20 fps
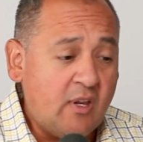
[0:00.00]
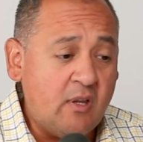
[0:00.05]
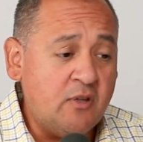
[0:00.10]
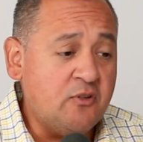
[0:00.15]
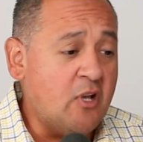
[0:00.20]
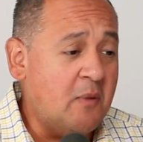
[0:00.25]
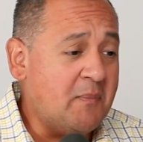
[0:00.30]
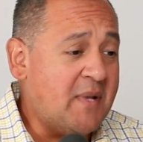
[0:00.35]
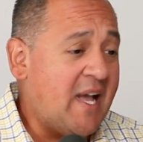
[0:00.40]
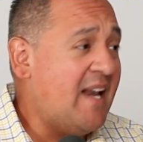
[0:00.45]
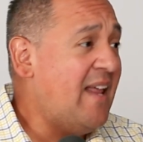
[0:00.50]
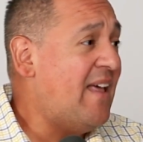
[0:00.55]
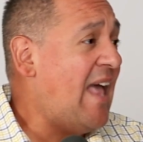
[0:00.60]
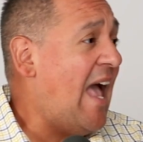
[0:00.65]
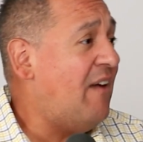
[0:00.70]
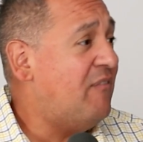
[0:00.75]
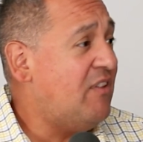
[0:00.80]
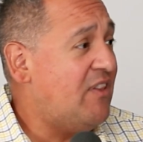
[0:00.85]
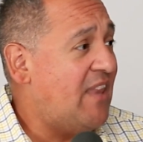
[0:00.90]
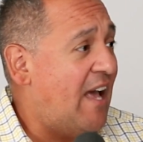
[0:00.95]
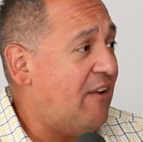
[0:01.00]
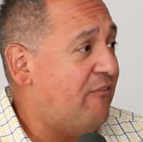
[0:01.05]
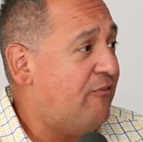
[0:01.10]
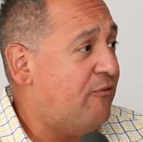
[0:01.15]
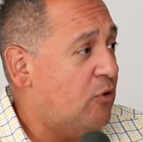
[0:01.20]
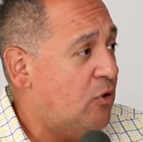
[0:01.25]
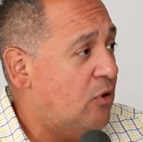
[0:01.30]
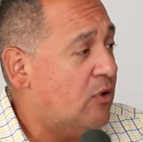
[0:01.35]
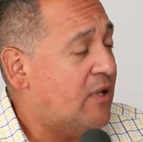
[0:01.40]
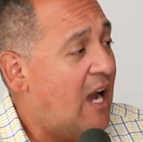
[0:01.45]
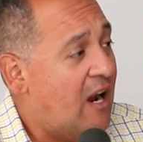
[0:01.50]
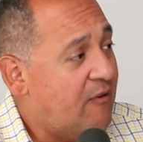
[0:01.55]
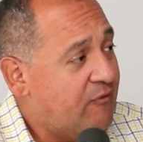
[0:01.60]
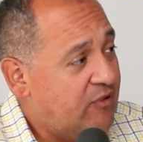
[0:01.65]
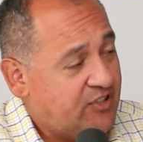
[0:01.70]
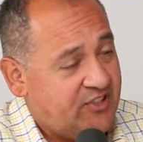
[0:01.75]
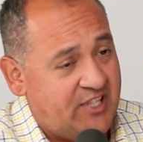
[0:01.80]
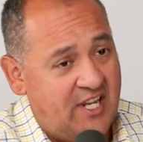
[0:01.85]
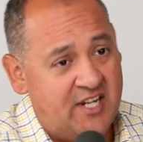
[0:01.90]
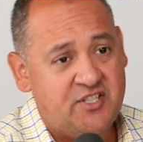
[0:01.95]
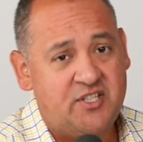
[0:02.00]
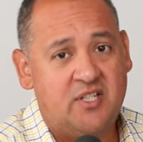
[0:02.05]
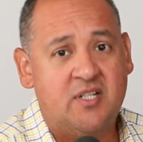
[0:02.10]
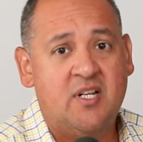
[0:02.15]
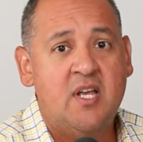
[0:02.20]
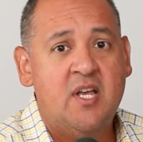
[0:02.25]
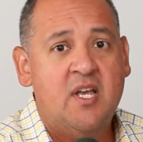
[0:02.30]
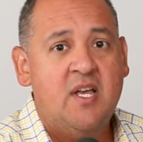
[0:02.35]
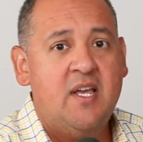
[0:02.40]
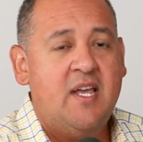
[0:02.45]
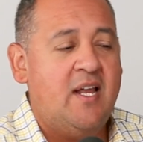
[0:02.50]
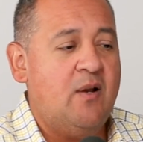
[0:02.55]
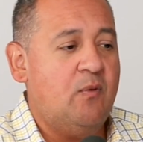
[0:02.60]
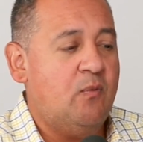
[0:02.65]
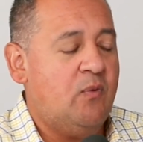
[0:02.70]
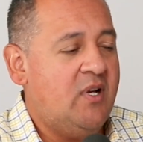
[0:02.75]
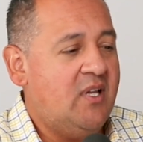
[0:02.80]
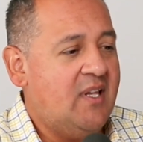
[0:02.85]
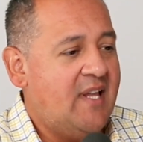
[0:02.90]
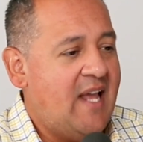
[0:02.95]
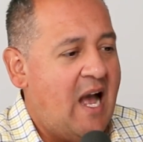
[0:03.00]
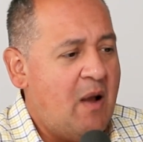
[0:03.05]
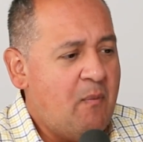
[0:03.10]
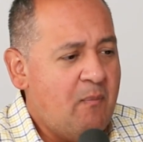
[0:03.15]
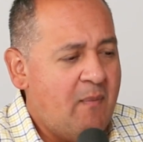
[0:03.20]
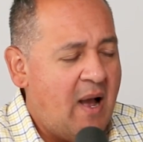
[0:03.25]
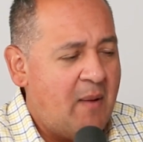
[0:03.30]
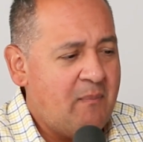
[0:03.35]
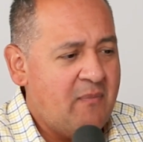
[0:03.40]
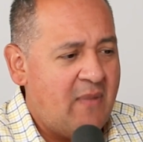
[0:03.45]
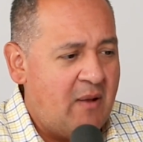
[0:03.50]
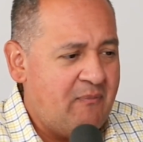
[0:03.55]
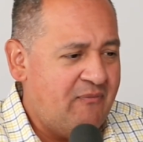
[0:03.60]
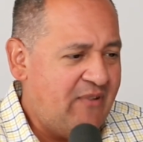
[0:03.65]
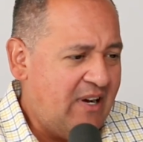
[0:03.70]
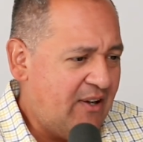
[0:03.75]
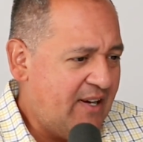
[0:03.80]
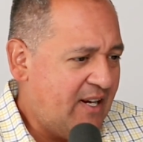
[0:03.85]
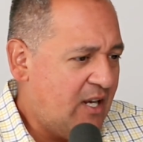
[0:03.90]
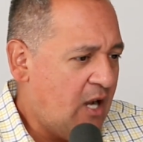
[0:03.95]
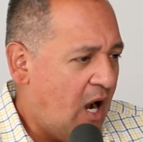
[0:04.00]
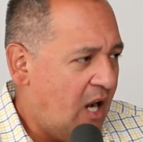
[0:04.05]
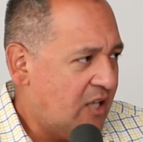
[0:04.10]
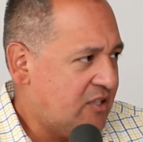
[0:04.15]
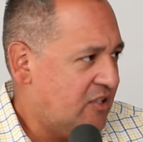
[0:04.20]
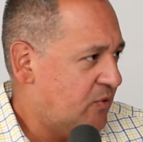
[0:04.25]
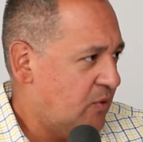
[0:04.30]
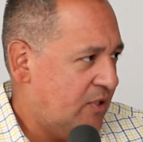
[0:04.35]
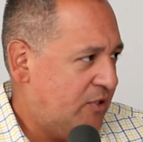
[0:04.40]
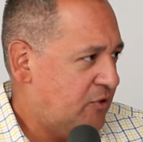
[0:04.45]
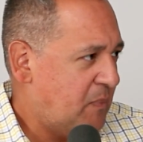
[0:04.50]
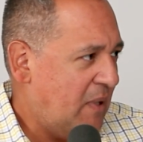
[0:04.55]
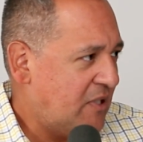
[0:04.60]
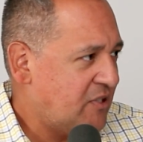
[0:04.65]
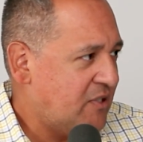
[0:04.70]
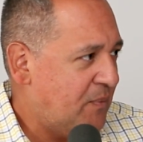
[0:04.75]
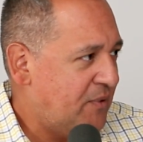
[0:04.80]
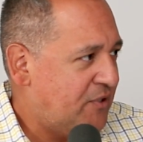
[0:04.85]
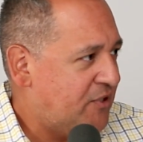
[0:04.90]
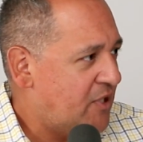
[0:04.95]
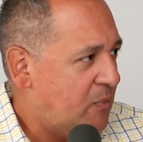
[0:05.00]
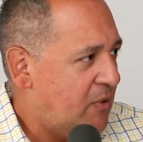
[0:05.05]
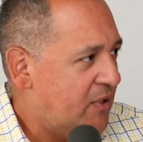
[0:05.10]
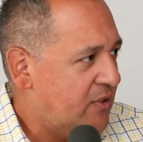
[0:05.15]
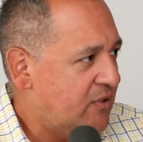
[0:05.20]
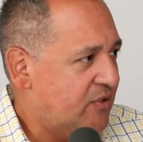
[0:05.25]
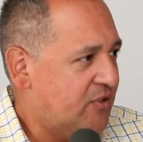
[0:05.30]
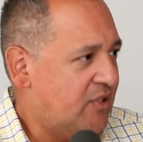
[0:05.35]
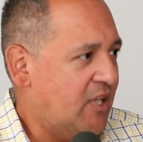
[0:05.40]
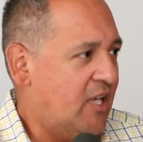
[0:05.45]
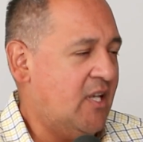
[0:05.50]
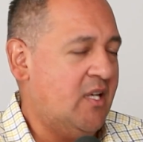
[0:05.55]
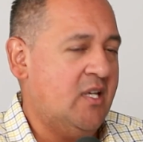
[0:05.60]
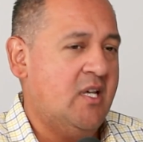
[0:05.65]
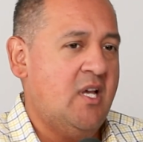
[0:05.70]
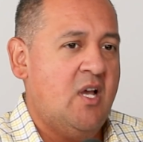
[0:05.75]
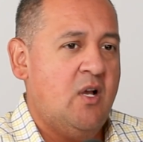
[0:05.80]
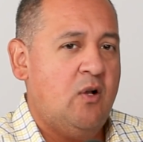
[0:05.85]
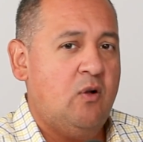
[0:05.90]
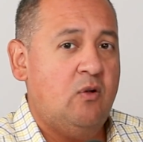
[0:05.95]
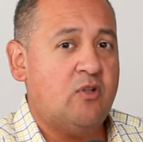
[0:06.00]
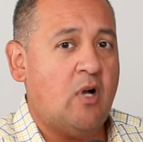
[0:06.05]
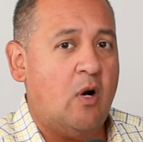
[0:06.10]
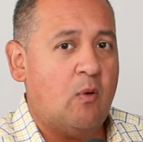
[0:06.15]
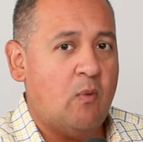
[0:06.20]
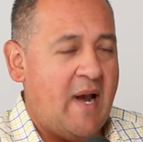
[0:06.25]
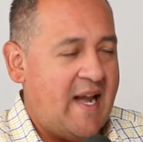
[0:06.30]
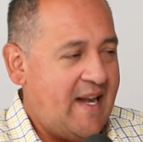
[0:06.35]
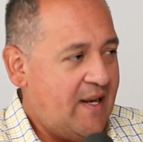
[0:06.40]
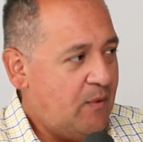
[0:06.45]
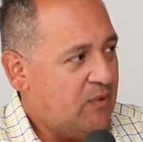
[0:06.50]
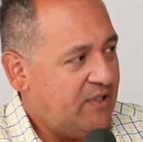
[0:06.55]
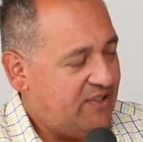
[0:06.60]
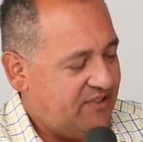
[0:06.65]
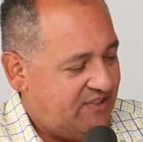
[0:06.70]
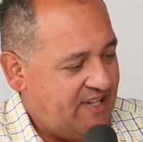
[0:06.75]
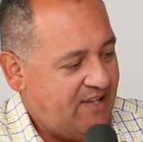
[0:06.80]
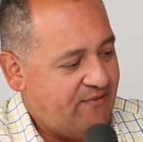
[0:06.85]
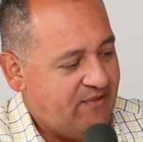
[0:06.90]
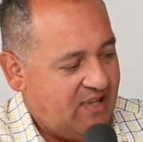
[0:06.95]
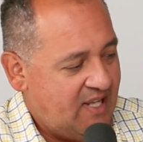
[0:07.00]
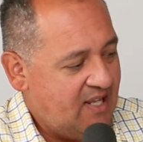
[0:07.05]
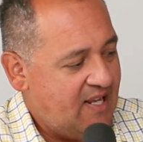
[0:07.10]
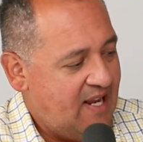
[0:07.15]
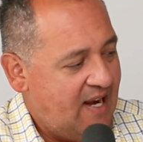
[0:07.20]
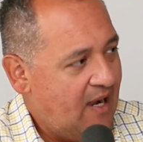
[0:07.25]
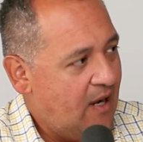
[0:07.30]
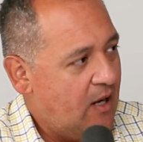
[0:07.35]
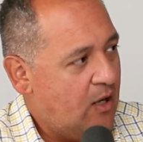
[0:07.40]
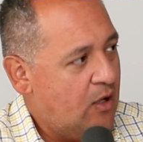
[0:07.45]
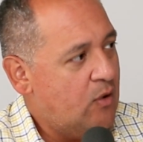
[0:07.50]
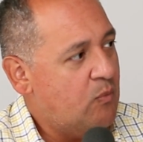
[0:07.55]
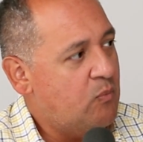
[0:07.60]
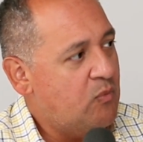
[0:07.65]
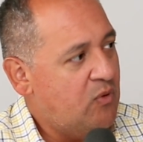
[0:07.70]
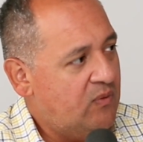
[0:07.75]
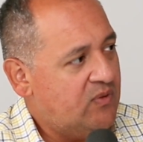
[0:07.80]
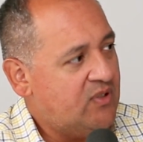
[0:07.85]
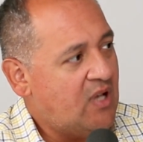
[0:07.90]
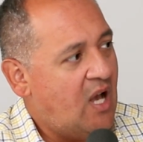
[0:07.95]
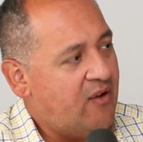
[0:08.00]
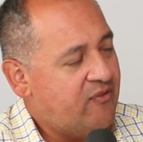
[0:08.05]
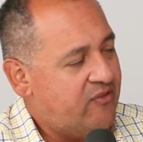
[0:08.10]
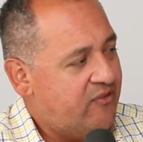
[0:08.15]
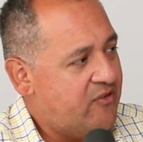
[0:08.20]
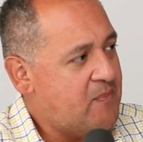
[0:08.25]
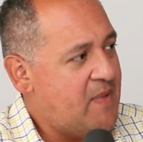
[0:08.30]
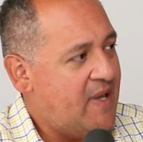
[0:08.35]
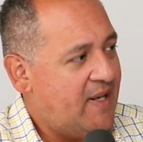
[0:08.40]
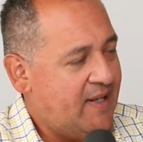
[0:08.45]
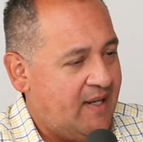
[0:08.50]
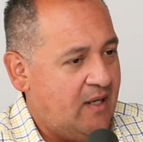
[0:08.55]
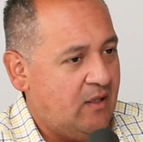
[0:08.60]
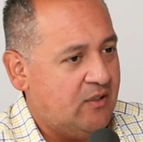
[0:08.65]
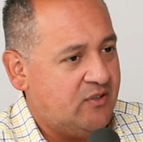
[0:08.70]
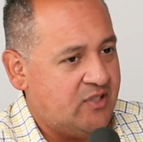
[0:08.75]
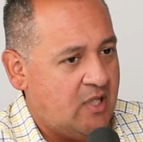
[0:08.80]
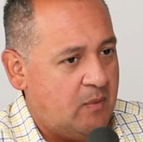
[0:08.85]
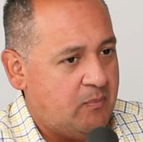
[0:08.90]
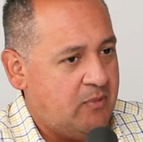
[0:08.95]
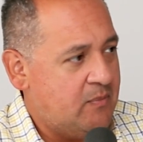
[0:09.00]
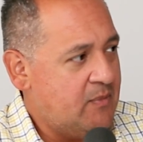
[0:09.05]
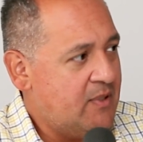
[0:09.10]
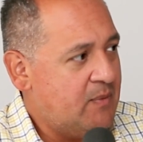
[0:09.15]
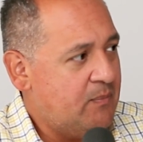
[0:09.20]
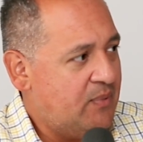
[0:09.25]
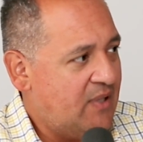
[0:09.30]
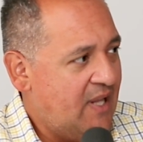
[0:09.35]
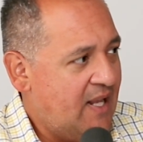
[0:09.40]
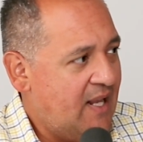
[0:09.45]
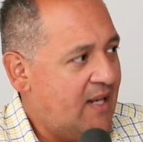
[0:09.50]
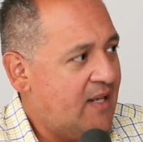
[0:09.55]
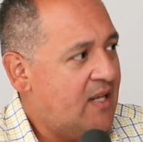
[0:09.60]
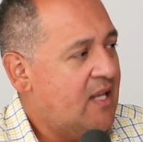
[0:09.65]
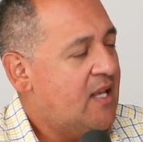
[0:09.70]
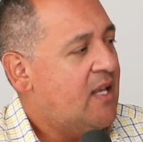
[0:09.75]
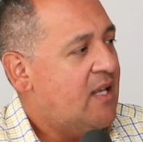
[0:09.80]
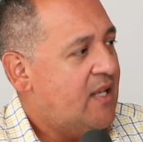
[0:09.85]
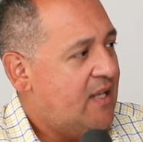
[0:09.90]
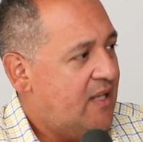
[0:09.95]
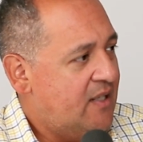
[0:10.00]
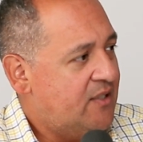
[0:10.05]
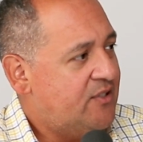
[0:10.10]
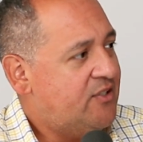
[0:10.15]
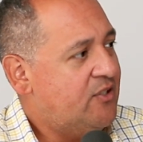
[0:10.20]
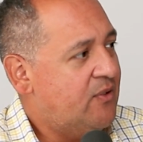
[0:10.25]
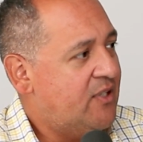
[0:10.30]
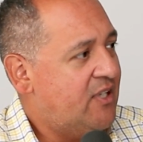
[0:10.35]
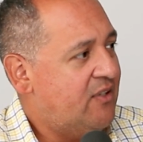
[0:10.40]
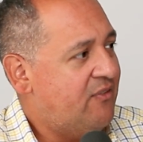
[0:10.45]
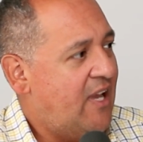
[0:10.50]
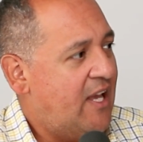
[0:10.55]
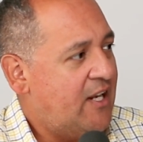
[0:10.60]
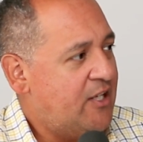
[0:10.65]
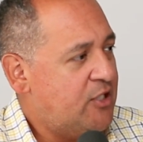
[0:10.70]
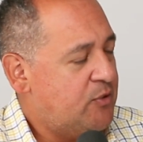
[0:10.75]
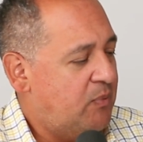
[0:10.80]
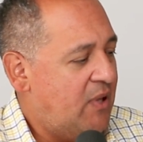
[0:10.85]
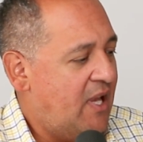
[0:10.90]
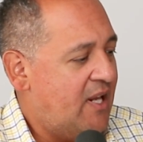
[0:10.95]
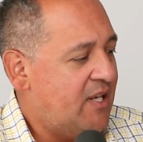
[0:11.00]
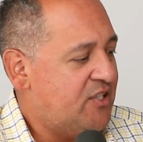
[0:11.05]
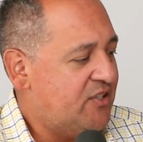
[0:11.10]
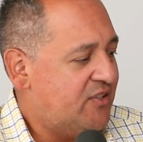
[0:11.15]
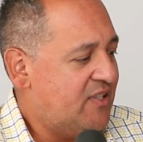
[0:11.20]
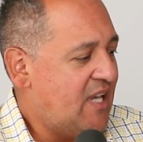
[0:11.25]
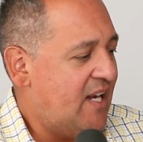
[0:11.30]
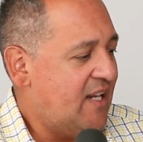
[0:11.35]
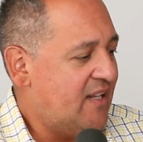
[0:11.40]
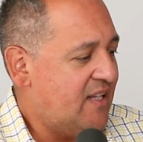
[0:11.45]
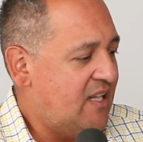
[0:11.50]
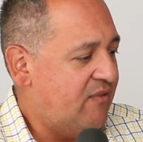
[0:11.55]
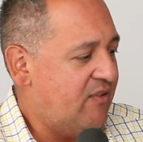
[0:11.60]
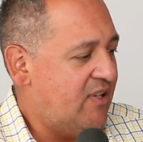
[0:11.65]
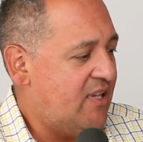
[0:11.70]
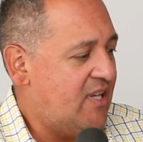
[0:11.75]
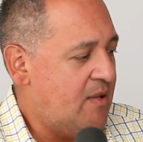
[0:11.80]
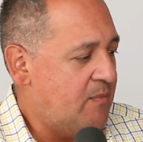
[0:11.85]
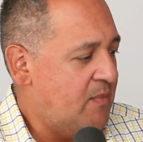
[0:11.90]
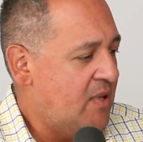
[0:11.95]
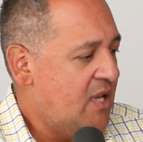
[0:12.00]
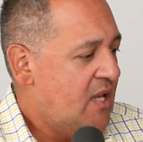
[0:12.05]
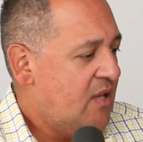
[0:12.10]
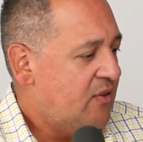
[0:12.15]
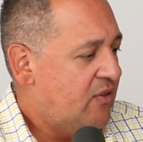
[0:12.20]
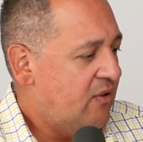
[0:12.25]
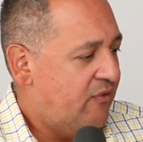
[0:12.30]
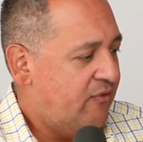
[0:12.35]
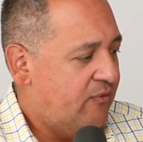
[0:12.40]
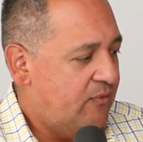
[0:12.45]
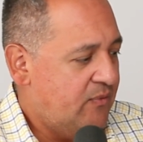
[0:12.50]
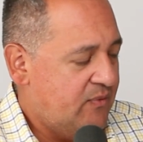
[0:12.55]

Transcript: So I'm kind of having that full conversation, and really I'm very cautious with, especially when someone who's already receiving care moves off of a Medicare supplement plan into an Advantage plan, and just kind of giving them the